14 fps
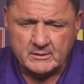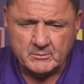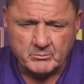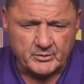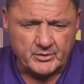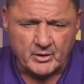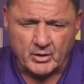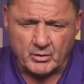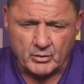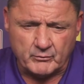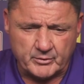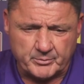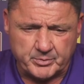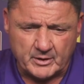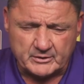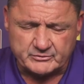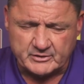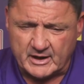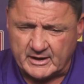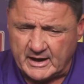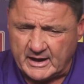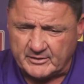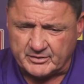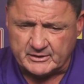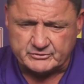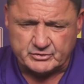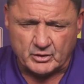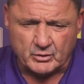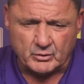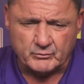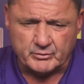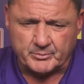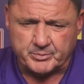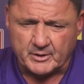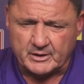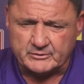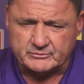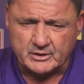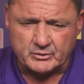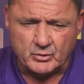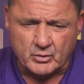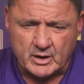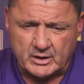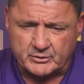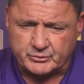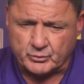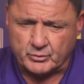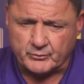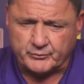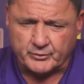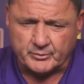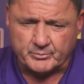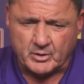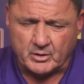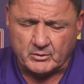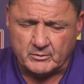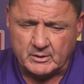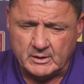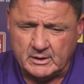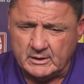but they're all over the place. They got athletes all over the place. They know how to throw the football.